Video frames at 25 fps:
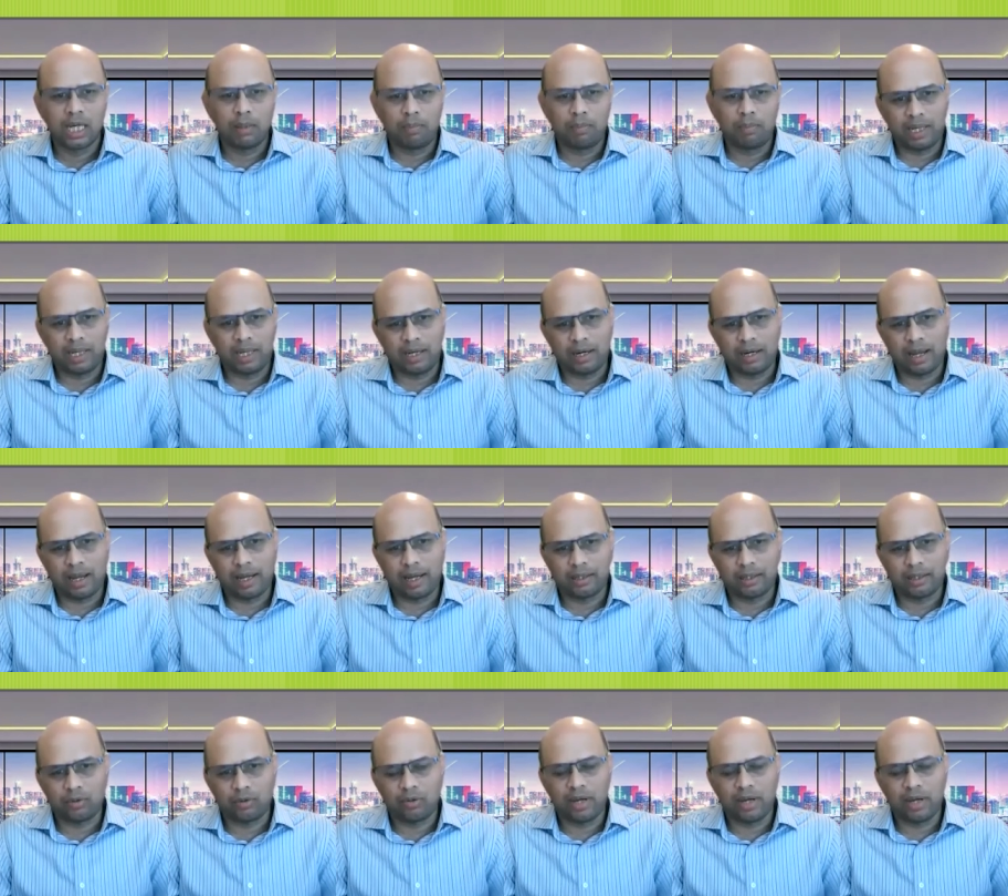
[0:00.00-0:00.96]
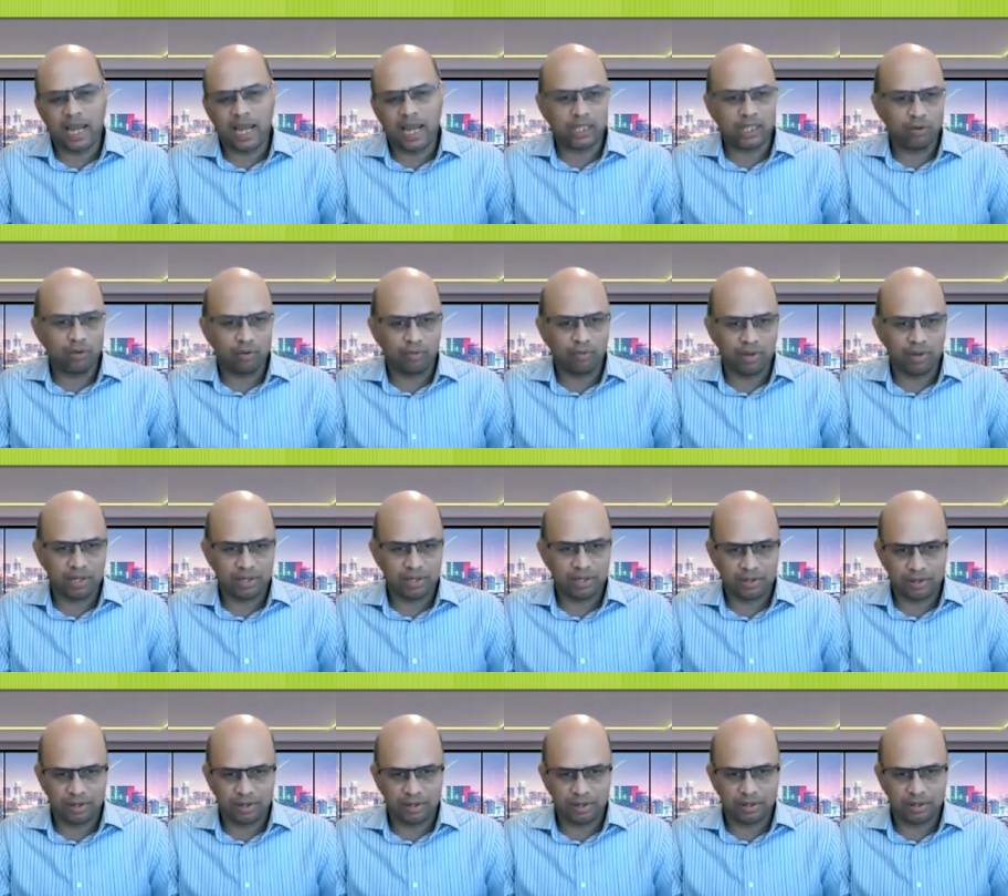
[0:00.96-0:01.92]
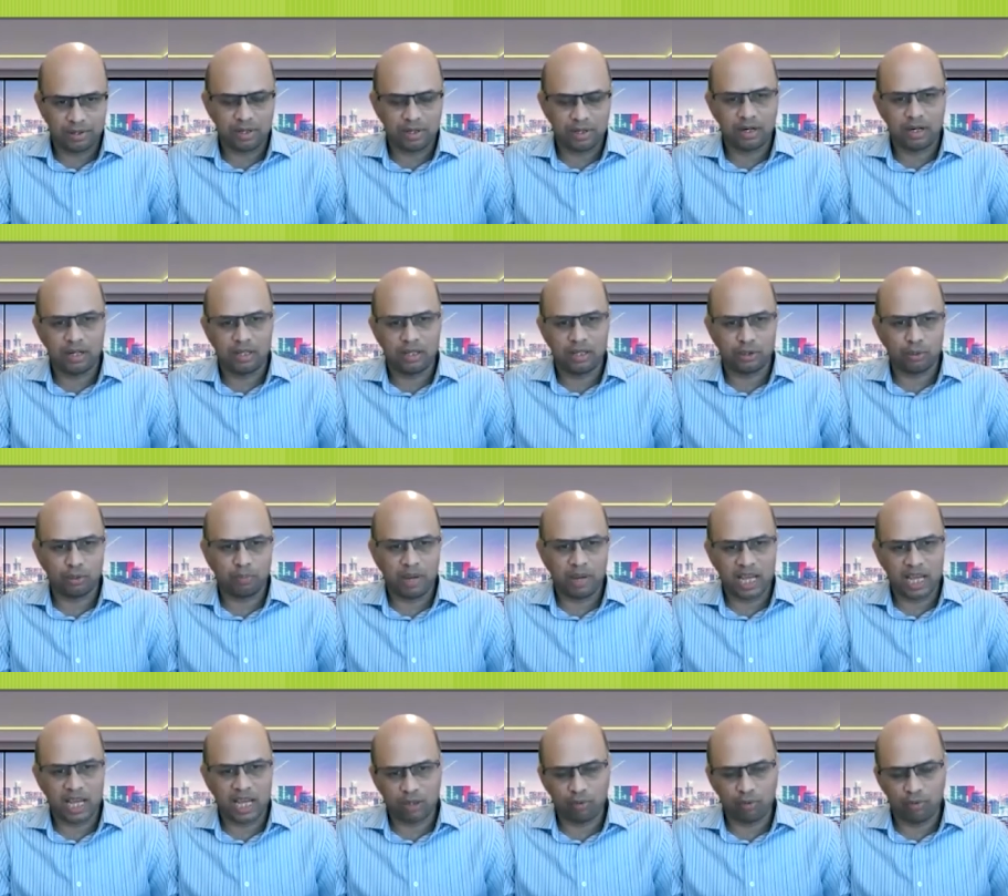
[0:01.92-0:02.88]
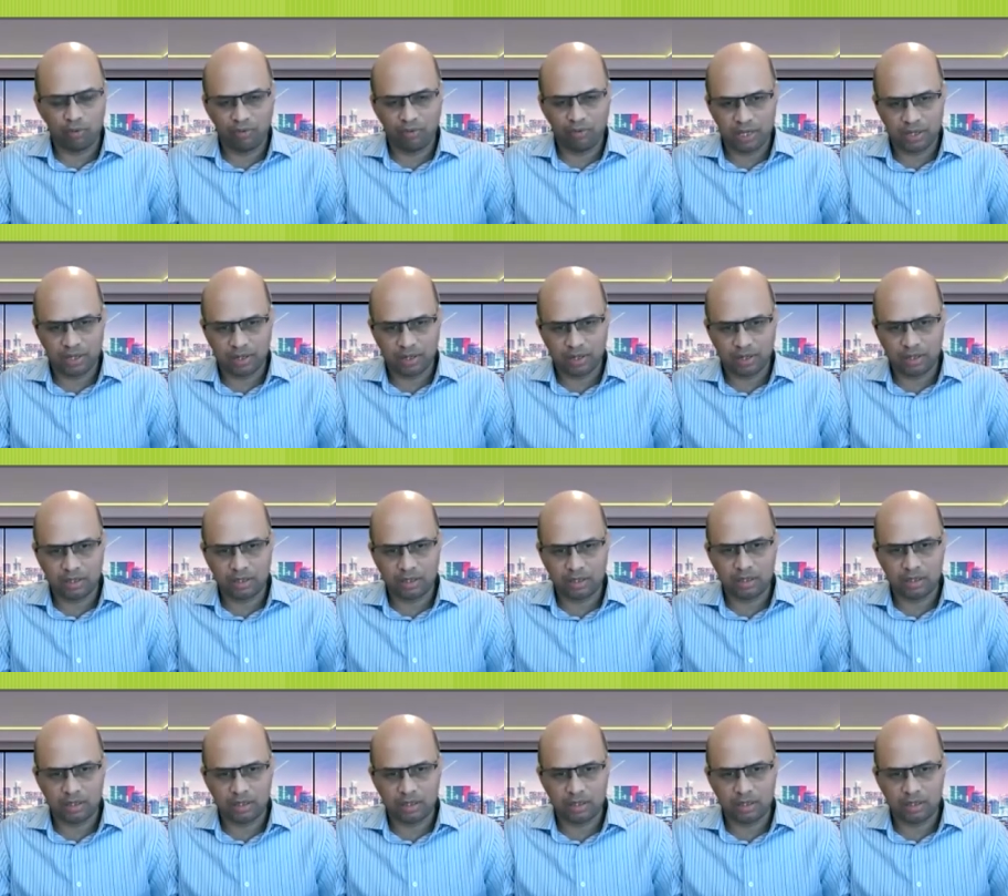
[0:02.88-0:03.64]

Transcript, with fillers: Mainly like, you know, active investors and also passive investors.